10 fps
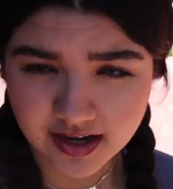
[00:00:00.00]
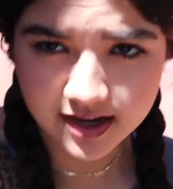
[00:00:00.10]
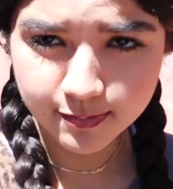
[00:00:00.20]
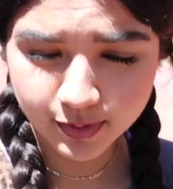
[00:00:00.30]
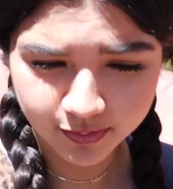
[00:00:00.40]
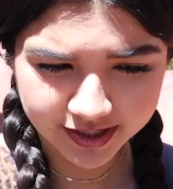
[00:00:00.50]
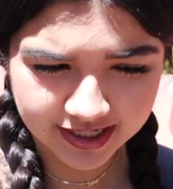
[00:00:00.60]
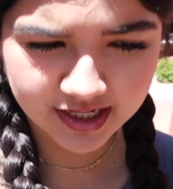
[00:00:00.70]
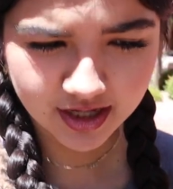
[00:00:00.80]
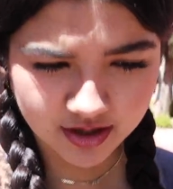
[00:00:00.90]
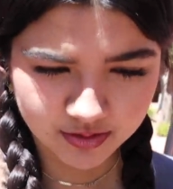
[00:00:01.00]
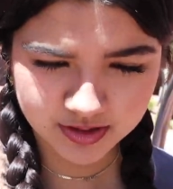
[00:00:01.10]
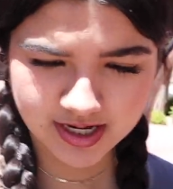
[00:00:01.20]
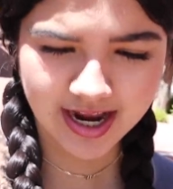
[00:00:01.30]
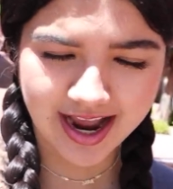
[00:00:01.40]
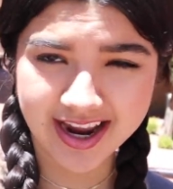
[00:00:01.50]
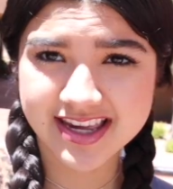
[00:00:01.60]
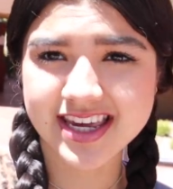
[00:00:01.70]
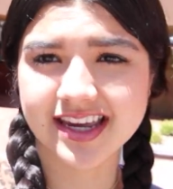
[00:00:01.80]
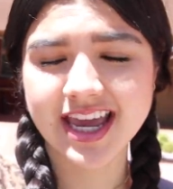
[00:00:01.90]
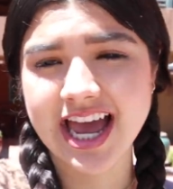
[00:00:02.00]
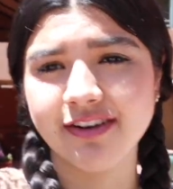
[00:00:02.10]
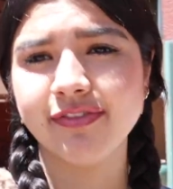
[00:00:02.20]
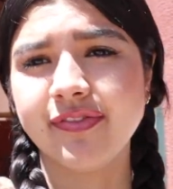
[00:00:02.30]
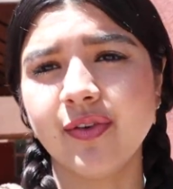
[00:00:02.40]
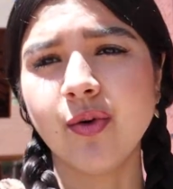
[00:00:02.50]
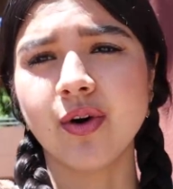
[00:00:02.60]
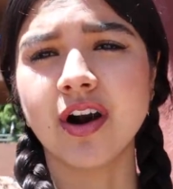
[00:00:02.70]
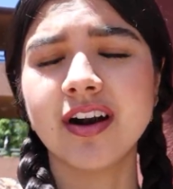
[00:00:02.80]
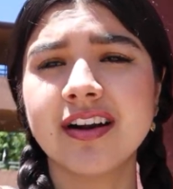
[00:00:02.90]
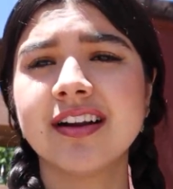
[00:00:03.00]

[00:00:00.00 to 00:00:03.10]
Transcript: But we're gonna go hiking at 4.